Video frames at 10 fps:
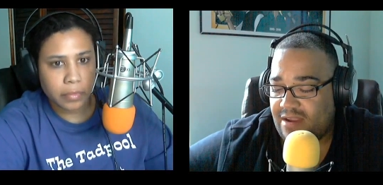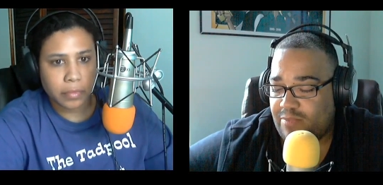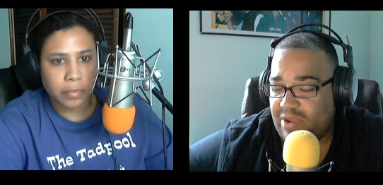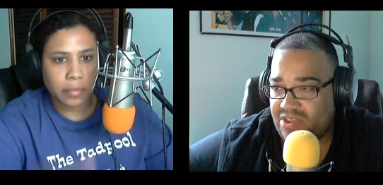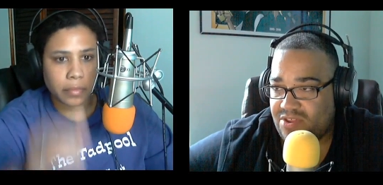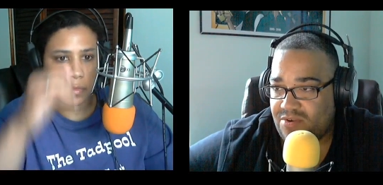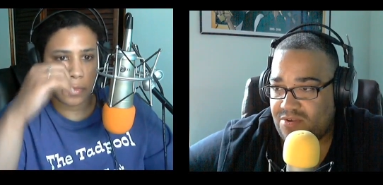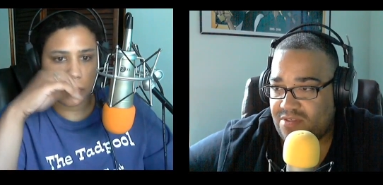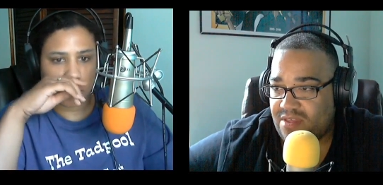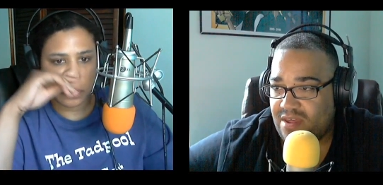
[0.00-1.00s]

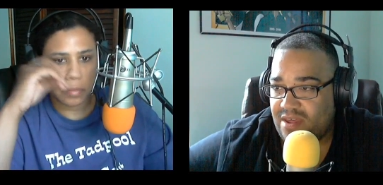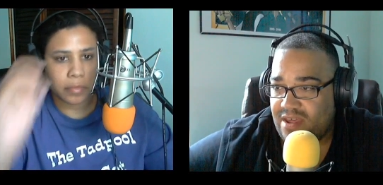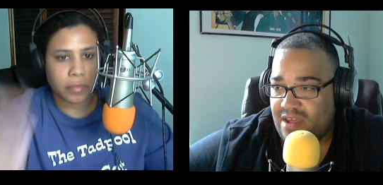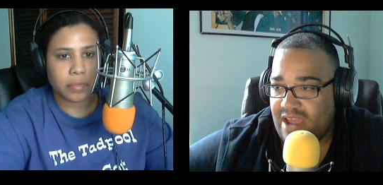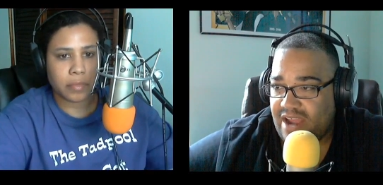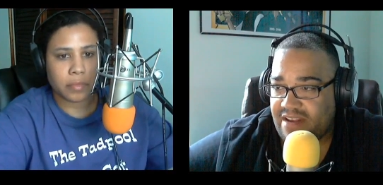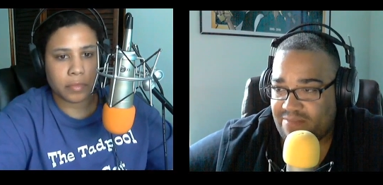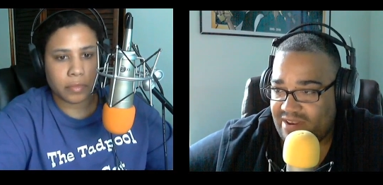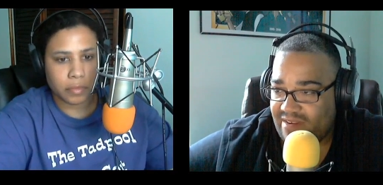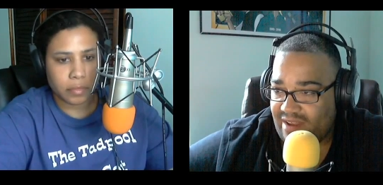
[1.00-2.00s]
Speaker 1: pictures at the
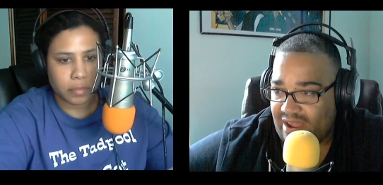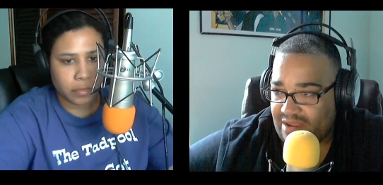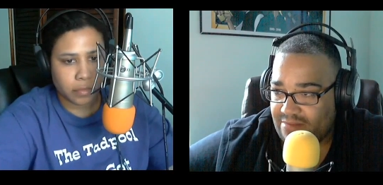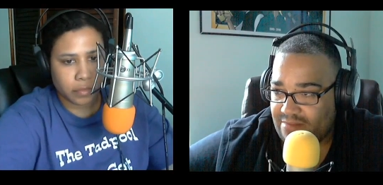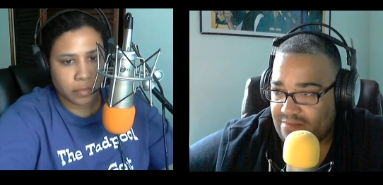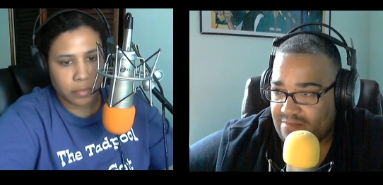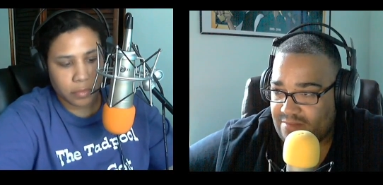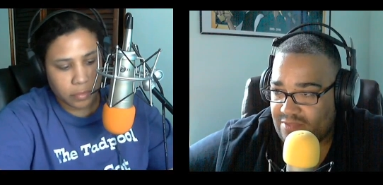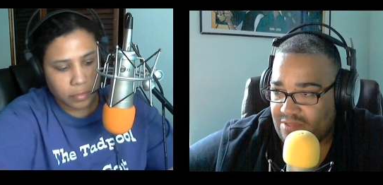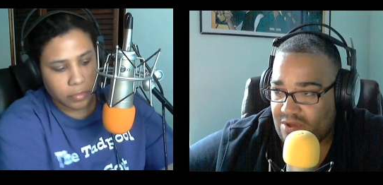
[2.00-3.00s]
speed of light.
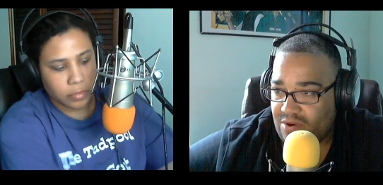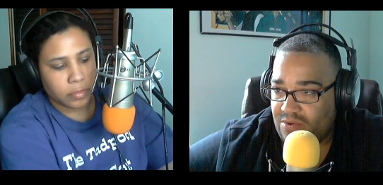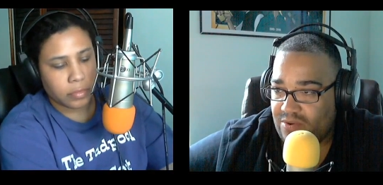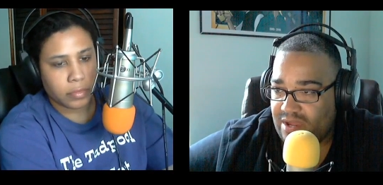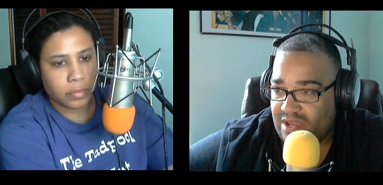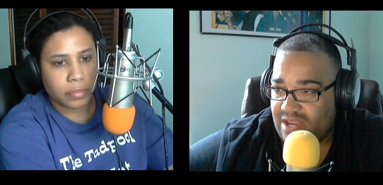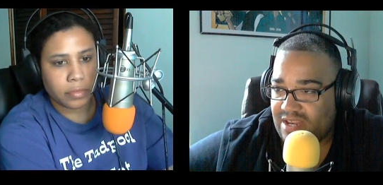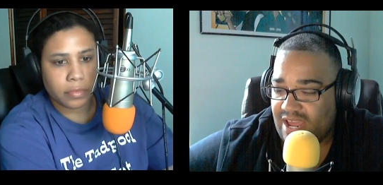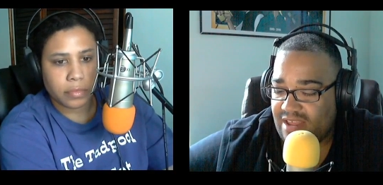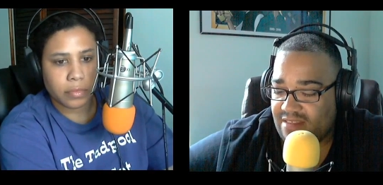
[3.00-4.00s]
So it
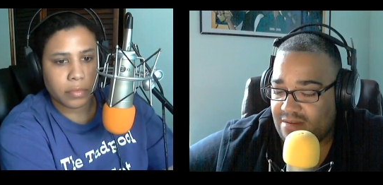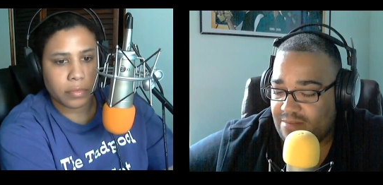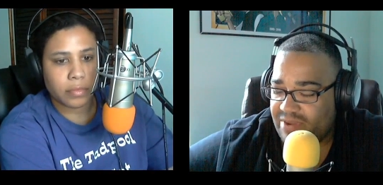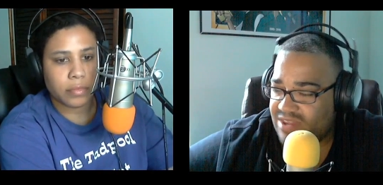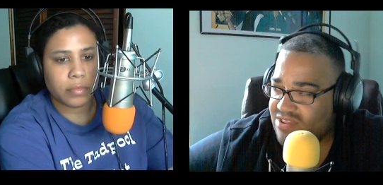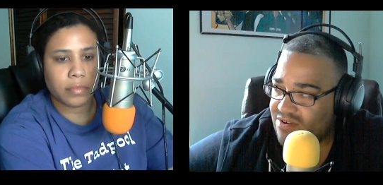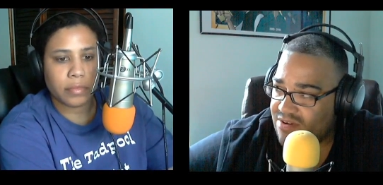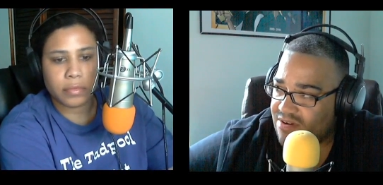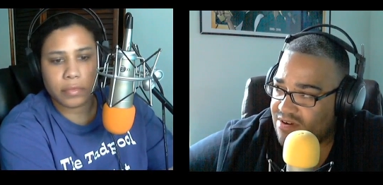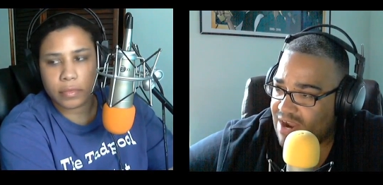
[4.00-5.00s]
takes a
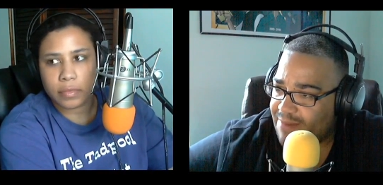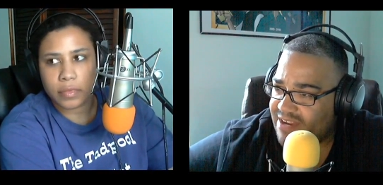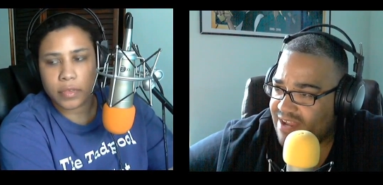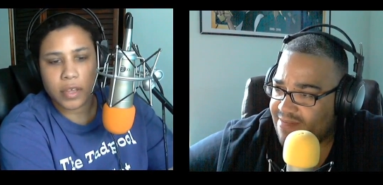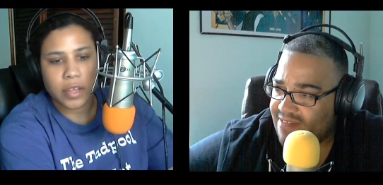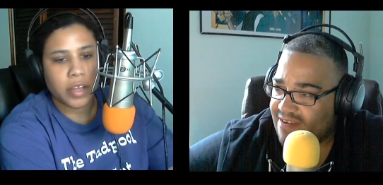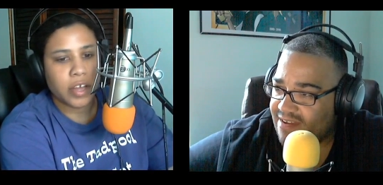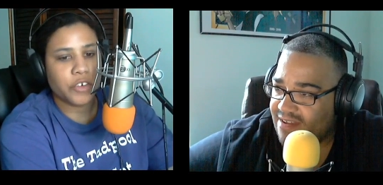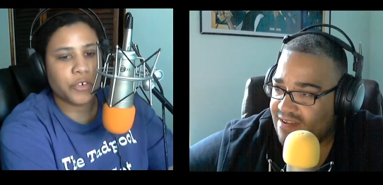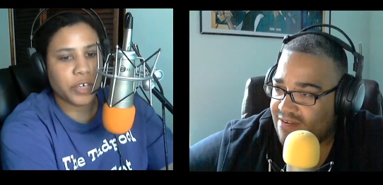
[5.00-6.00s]
picture how many times a second?
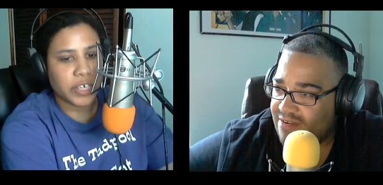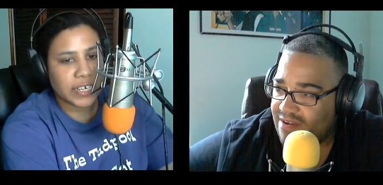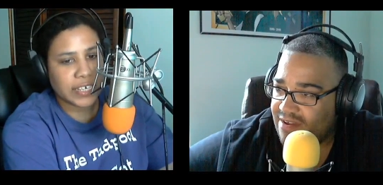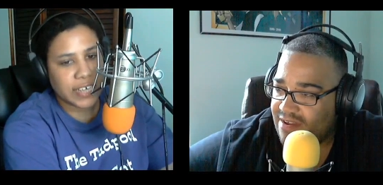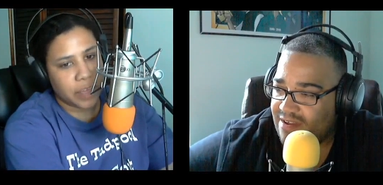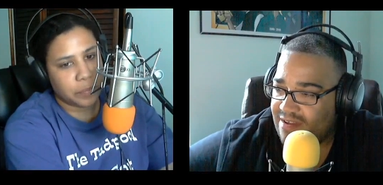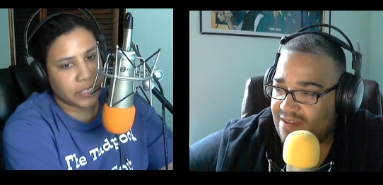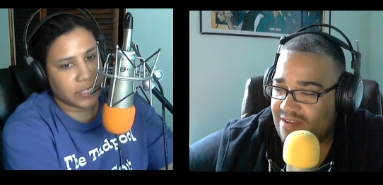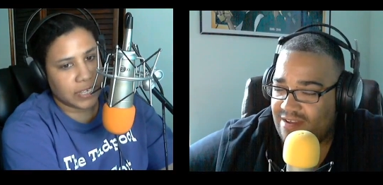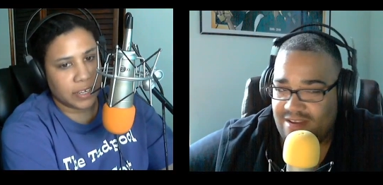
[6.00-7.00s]
Speaker 2: A trillion times a
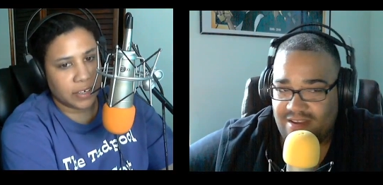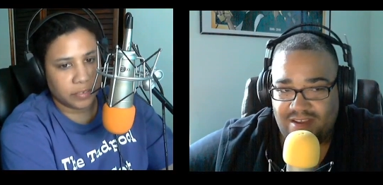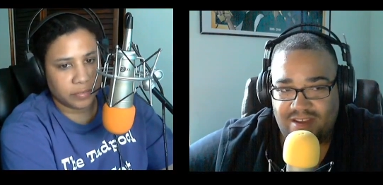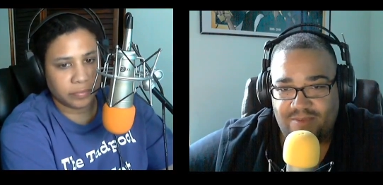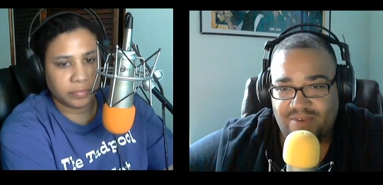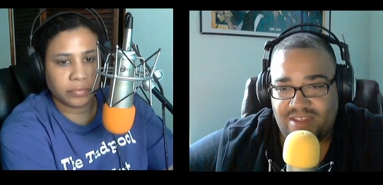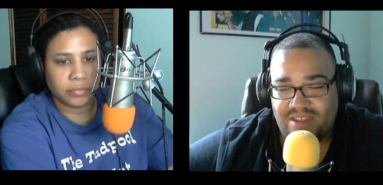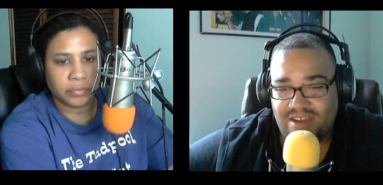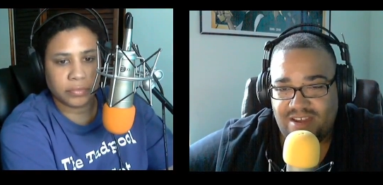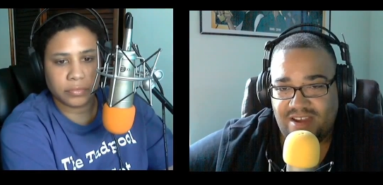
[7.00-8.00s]
second.
Speaker 1: Which
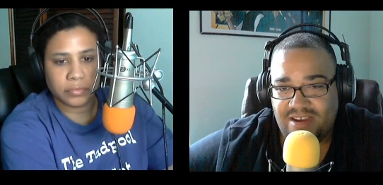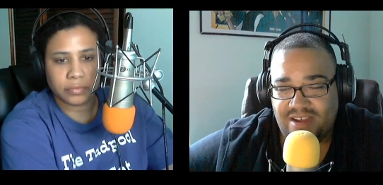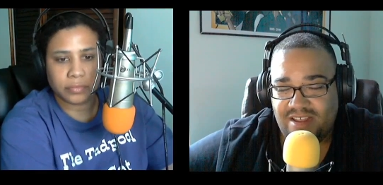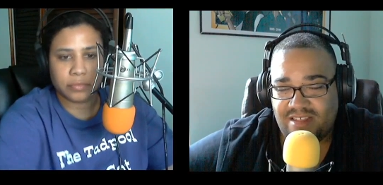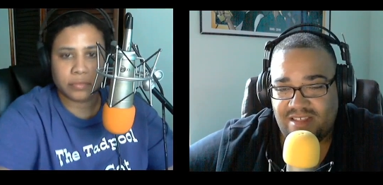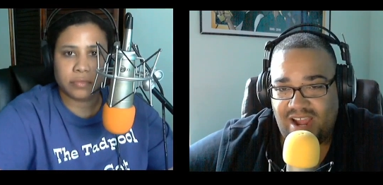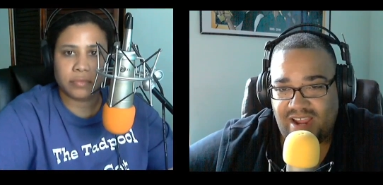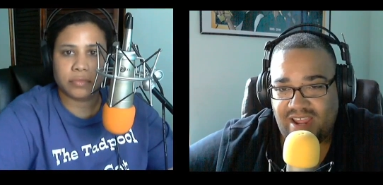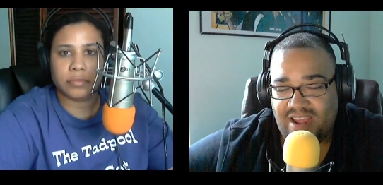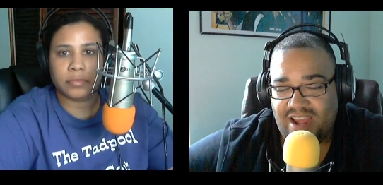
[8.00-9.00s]
is I
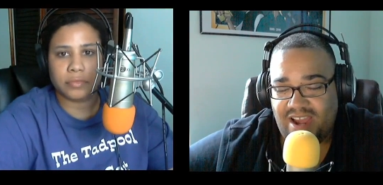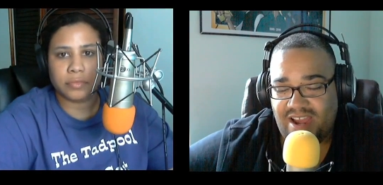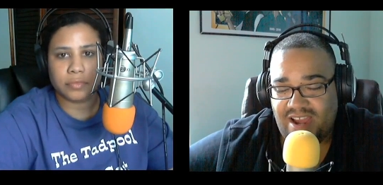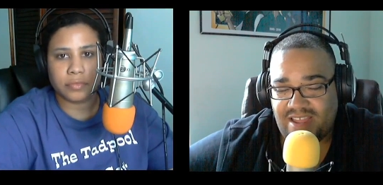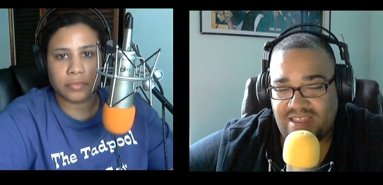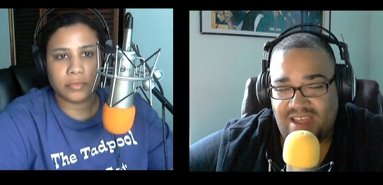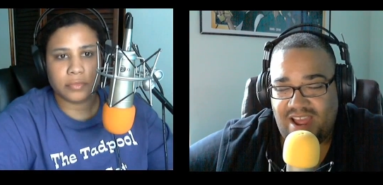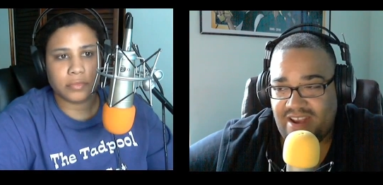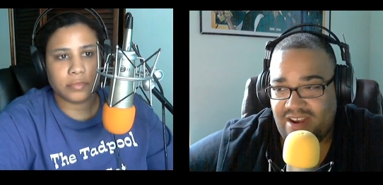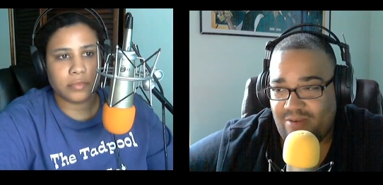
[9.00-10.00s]
can uh, I
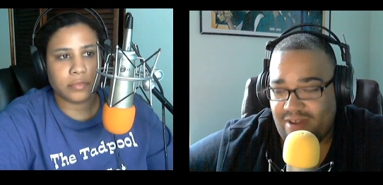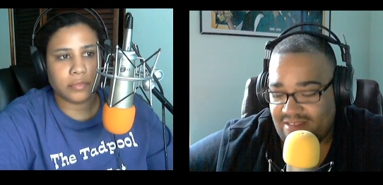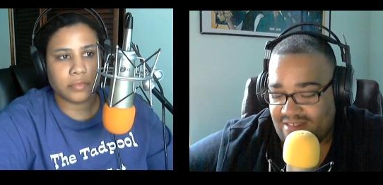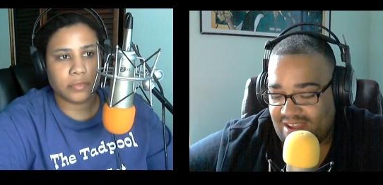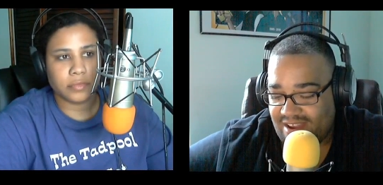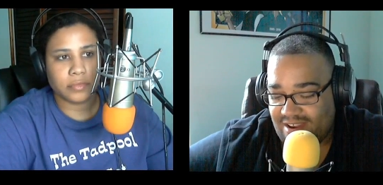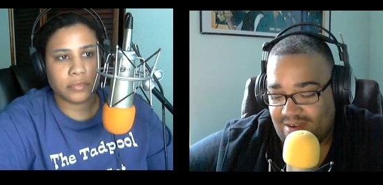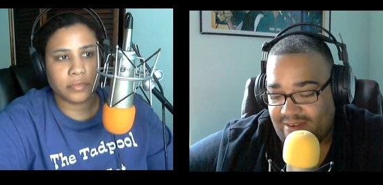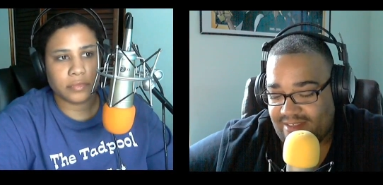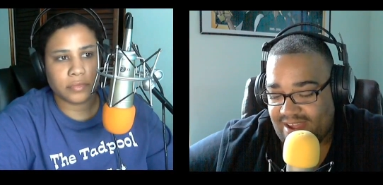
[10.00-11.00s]
need to watch this TED
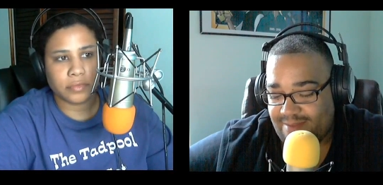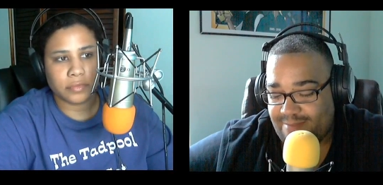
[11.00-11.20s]
Talk because my